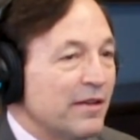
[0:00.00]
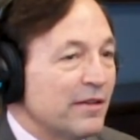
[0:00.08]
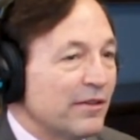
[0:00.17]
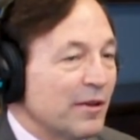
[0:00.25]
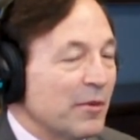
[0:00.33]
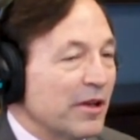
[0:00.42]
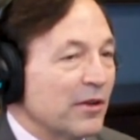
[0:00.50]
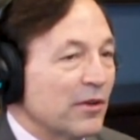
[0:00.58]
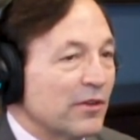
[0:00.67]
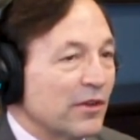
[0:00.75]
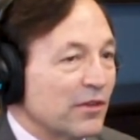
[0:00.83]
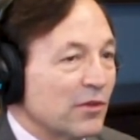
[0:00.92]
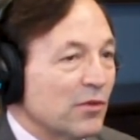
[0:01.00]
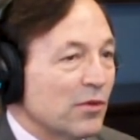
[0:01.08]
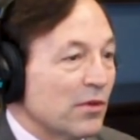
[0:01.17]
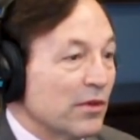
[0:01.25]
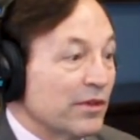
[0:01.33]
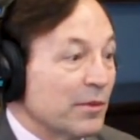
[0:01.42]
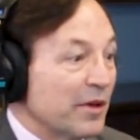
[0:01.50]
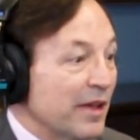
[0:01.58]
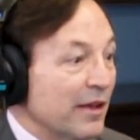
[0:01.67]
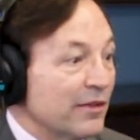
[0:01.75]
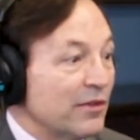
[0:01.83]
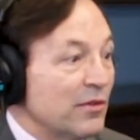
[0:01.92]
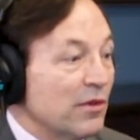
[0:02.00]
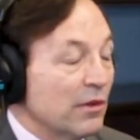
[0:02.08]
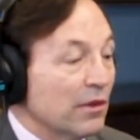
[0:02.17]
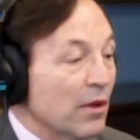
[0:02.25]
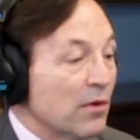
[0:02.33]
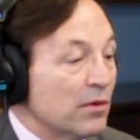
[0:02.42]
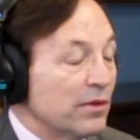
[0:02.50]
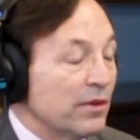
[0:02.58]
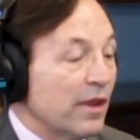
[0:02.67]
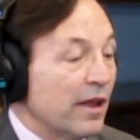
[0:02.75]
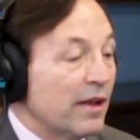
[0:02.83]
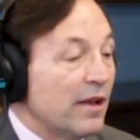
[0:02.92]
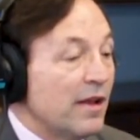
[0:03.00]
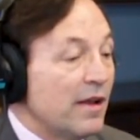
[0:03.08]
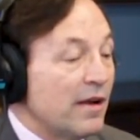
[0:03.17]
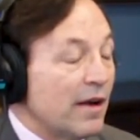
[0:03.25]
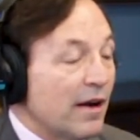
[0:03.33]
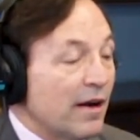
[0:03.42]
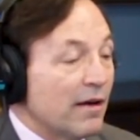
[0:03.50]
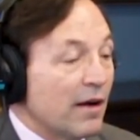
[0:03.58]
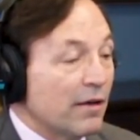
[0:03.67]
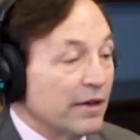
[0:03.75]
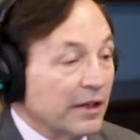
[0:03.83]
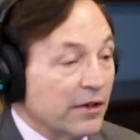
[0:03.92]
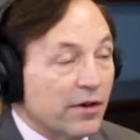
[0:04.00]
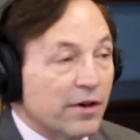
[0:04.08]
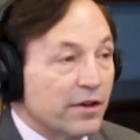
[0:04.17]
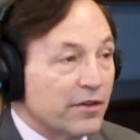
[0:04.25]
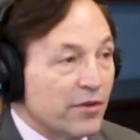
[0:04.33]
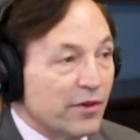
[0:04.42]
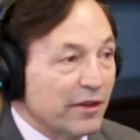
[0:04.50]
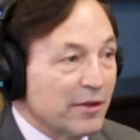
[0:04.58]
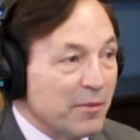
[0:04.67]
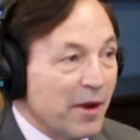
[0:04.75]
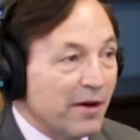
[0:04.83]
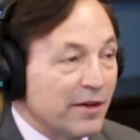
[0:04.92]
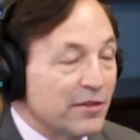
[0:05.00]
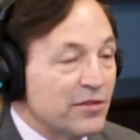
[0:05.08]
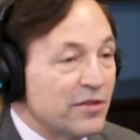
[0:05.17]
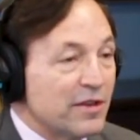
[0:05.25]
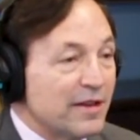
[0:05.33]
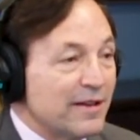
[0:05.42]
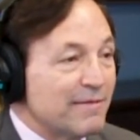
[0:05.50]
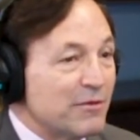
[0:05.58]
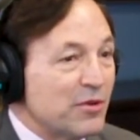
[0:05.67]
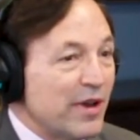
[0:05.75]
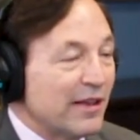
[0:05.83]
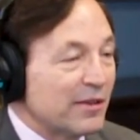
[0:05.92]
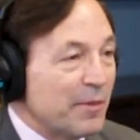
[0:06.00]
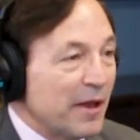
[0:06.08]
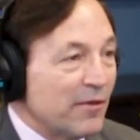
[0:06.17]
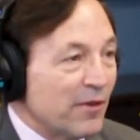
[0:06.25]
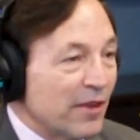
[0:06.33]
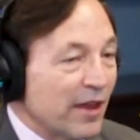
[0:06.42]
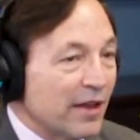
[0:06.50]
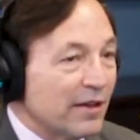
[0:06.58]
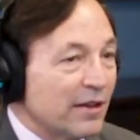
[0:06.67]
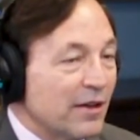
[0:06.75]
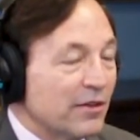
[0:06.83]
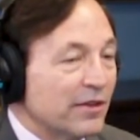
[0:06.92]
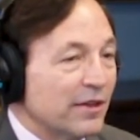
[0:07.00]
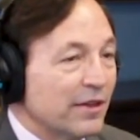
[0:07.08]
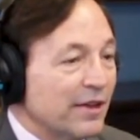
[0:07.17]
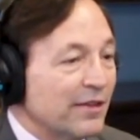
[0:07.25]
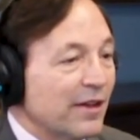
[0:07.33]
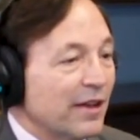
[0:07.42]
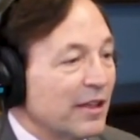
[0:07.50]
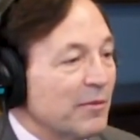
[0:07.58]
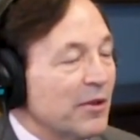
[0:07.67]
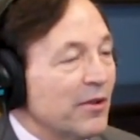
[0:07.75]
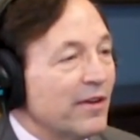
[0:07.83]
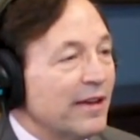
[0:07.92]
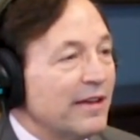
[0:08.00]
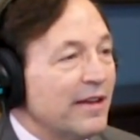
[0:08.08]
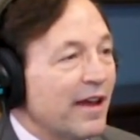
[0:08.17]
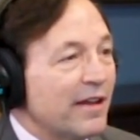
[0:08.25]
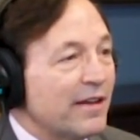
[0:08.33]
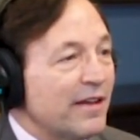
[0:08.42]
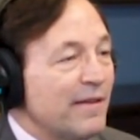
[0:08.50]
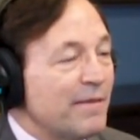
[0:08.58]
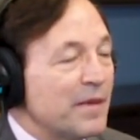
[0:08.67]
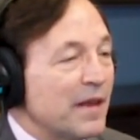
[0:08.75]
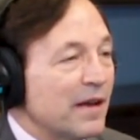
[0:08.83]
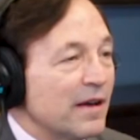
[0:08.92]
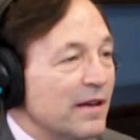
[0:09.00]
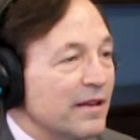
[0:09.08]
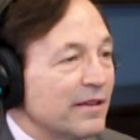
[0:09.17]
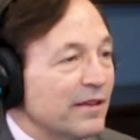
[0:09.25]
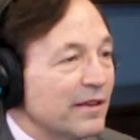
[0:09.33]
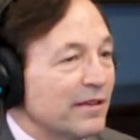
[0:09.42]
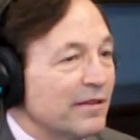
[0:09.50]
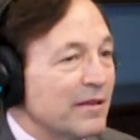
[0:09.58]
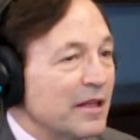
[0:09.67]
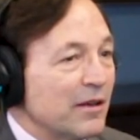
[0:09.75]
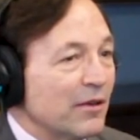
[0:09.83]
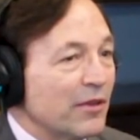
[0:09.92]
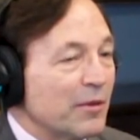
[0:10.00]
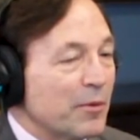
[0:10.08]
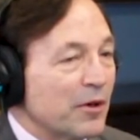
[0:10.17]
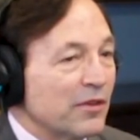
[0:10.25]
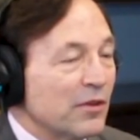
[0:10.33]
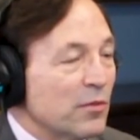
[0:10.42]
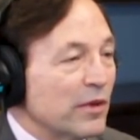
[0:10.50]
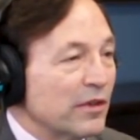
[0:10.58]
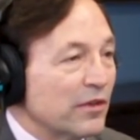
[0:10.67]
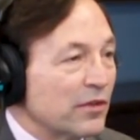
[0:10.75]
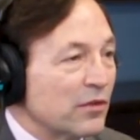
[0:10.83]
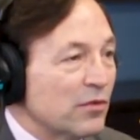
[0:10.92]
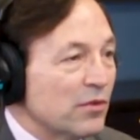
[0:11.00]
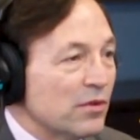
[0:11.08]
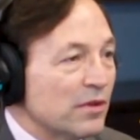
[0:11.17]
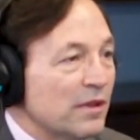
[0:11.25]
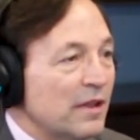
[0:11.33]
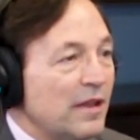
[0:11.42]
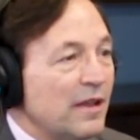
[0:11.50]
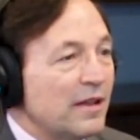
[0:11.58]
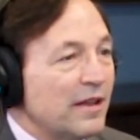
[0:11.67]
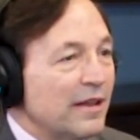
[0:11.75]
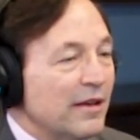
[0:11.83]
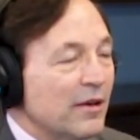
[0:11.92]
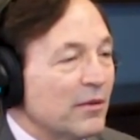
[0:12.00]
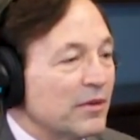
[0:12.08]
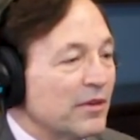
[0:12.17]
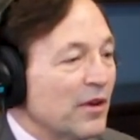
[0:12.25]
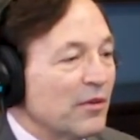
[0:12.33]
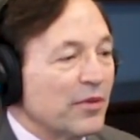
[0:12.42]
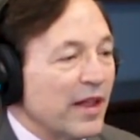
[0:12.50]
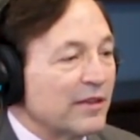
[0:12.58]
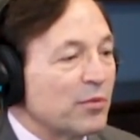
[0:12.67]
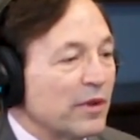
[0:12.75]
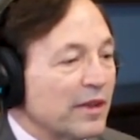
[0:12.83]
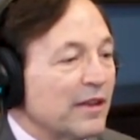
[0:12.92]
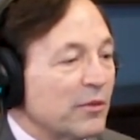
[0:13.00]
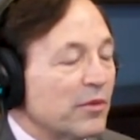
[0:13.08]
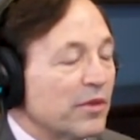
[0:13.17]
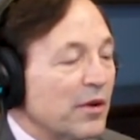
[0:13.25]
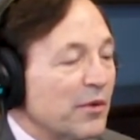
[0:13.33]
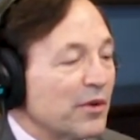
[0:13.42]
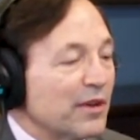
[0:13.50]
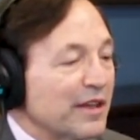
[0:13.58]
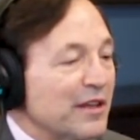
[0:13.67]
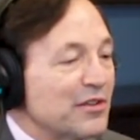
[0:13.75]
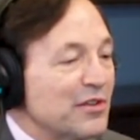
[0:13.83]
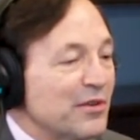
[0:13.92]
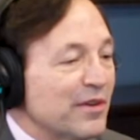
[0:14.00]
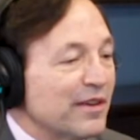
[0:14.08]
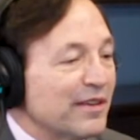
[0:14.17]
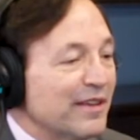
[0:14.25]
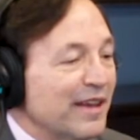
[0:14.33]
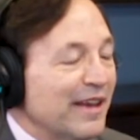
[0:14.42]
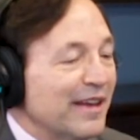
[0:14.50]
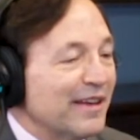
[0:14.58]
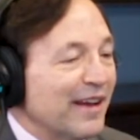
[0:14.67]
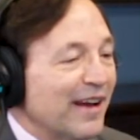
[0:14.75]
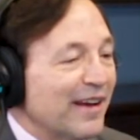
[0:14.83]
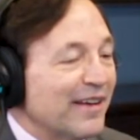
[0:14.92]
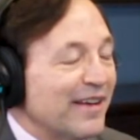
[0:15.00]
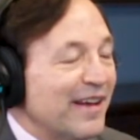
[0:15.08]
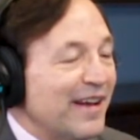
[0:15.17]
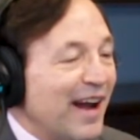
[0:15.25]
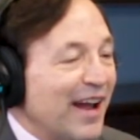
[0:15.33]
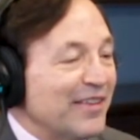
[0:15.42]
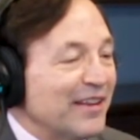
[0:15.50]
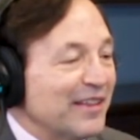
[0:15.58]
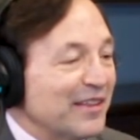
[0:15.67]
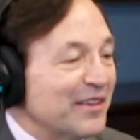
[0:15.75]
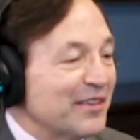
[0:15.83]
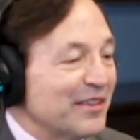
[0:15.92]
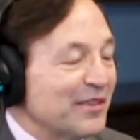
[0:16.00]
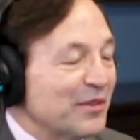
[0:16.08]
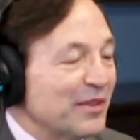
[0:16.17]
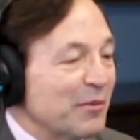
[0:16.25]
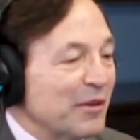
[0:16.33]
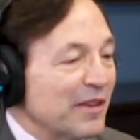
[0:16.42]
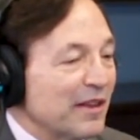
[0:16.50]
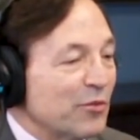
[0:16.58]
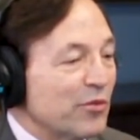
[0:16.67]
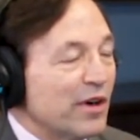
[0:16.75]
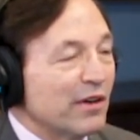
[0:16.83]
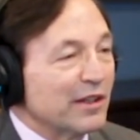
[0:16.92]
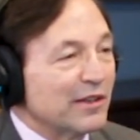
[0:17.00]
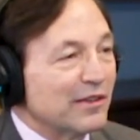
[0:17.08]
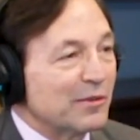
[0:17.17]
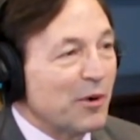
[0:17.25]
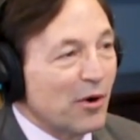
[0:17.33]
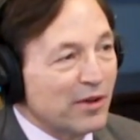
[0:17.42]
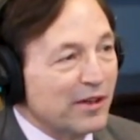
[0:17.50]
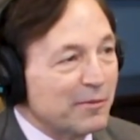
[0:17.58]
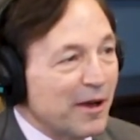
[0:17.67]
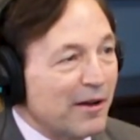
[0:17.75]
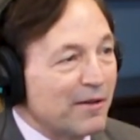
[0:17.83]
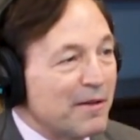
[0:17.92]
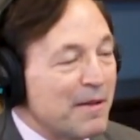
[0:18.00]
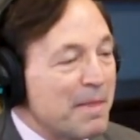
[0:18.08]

Somebody goes to school, or somebody has student loans that uh, are incurred during the marriage. Who has to pay for that? You know, is it is it a community debt? Uh, is it you know the person who went to school? You know, so that's what the the real issue is, and uh, I think that this is something that's rarely spoken about.